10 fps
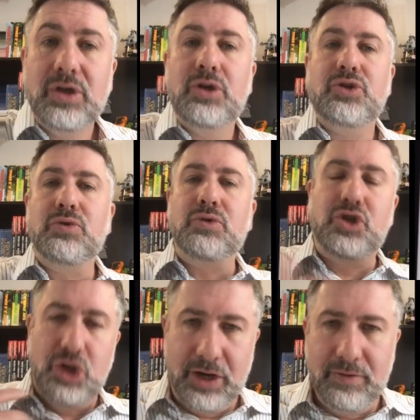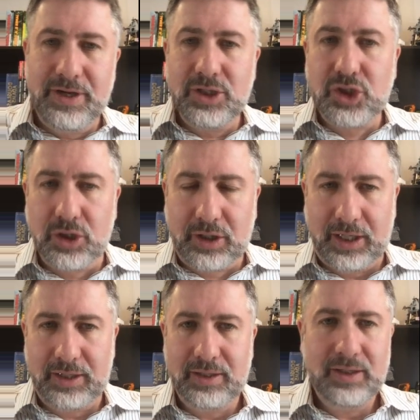to generate a
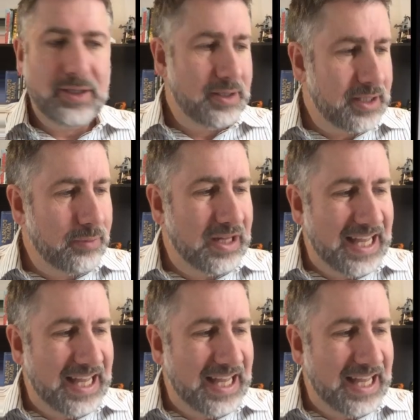circuit that will